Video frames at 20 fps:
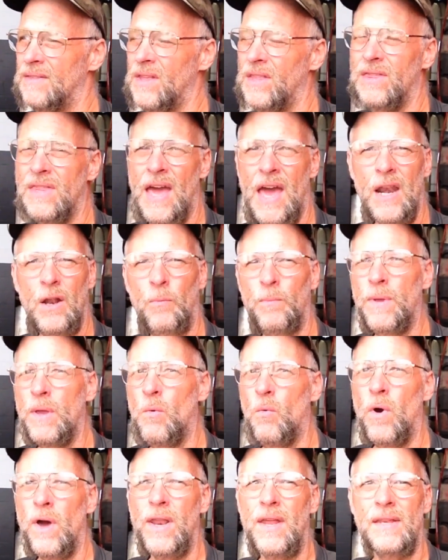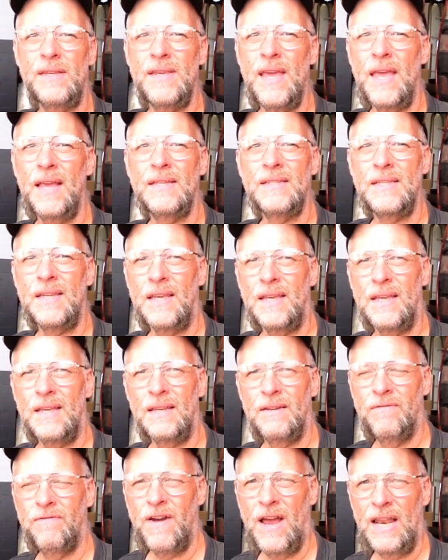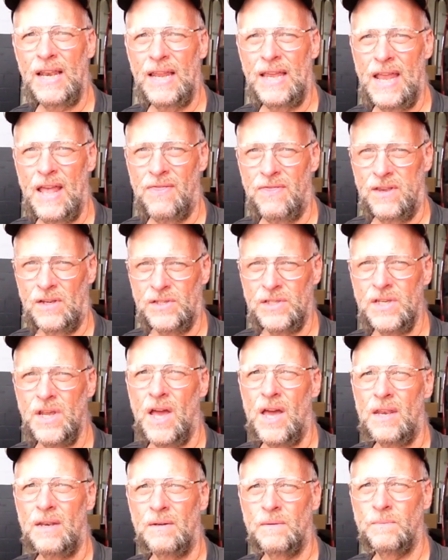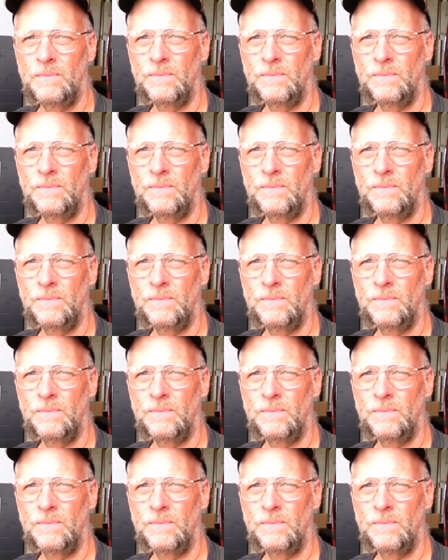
But that'll be what it takes to finally get this done.